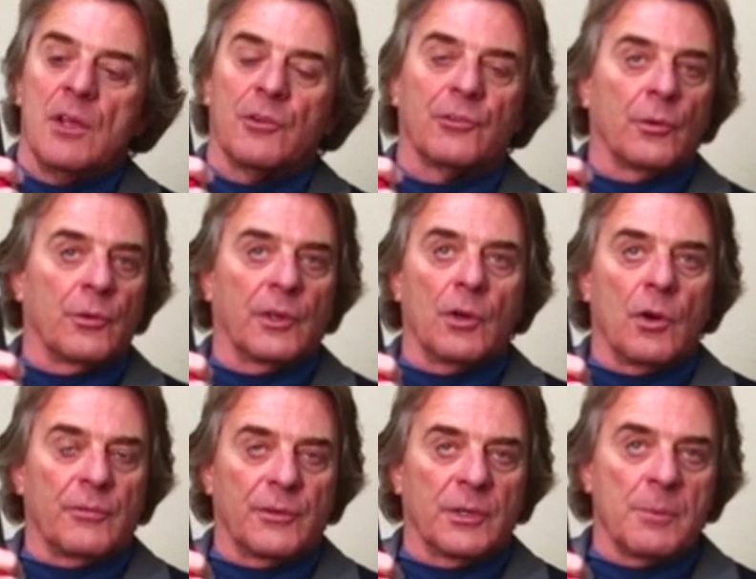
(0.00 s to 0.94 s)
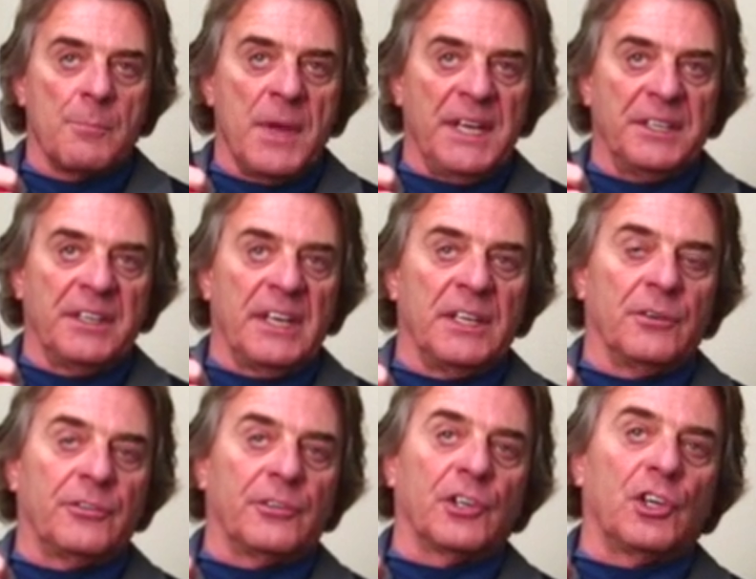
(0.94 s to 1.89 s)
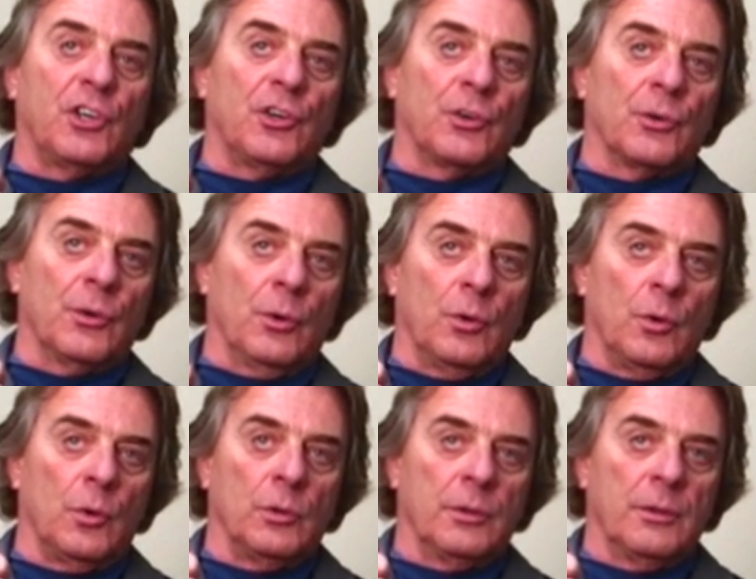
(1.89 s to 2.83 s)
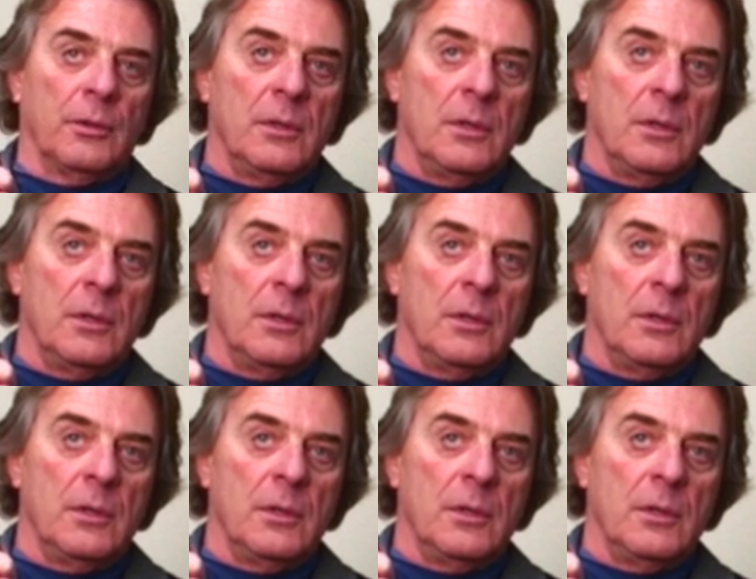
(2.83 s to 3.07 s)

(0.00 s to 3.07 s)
so the golfer can maintain a secure hold